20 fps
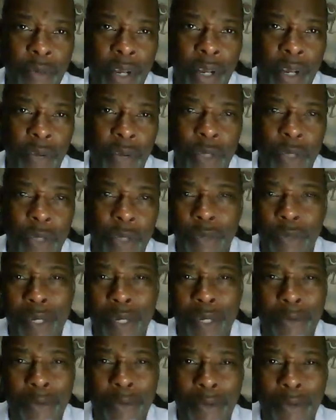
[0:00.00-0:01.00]
What
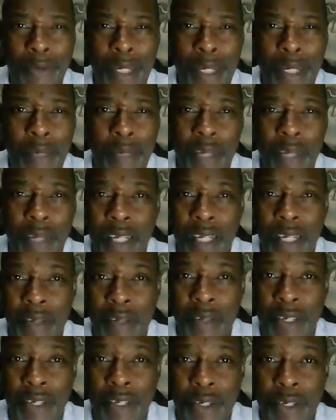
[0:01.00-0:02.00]
in
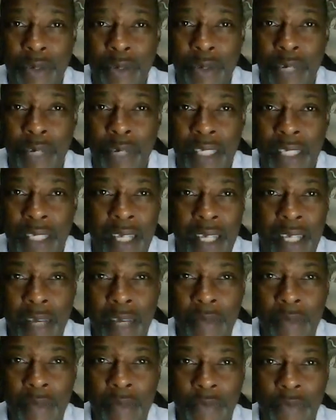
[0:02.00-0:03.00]
the U.S.
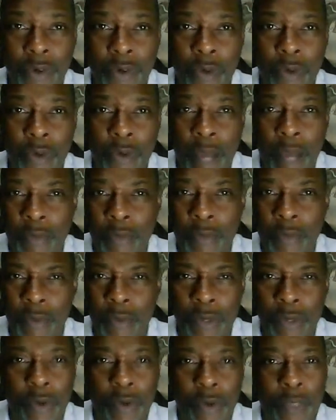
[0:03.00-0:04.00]
before the white people?
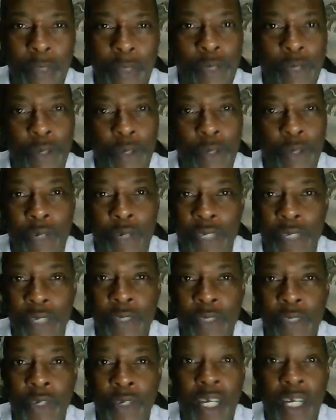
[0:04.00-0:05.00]
What was you doing? You was
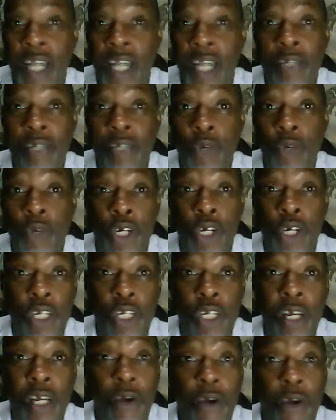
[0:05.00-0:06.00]
only cutting wood,
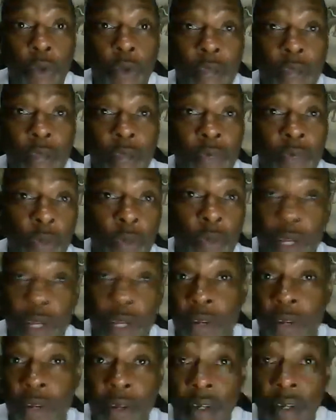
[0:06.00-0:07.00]
waiting for the
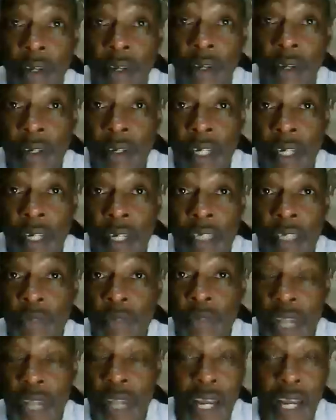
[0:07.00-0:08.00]
winter. Because
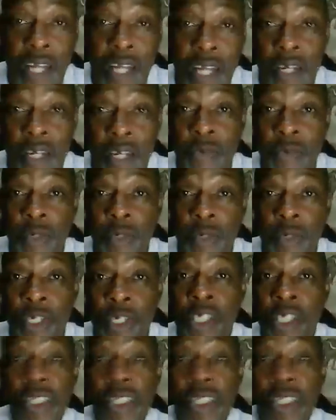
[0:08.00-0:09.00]
if you didn't cut enough
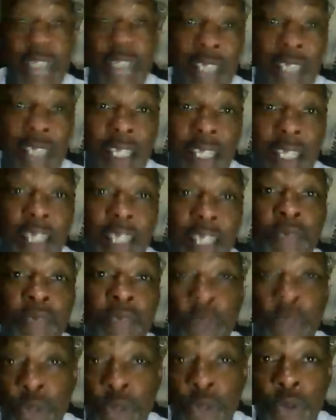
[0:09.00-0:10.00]
wood, that's the
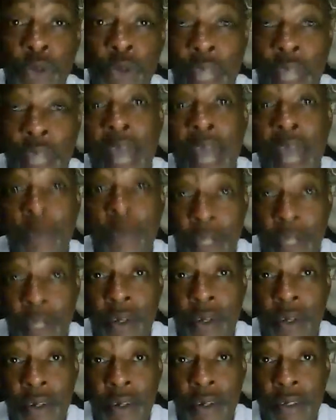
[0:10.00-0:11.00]
end of you
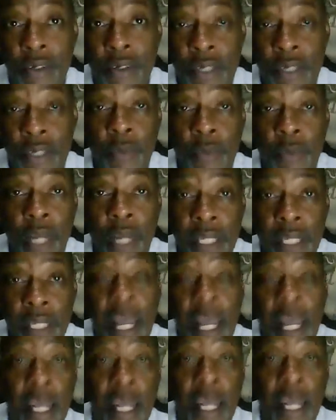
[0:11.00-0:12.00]
that winter.
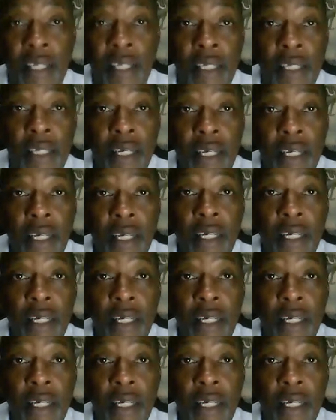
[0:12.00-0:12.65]
Simple like that.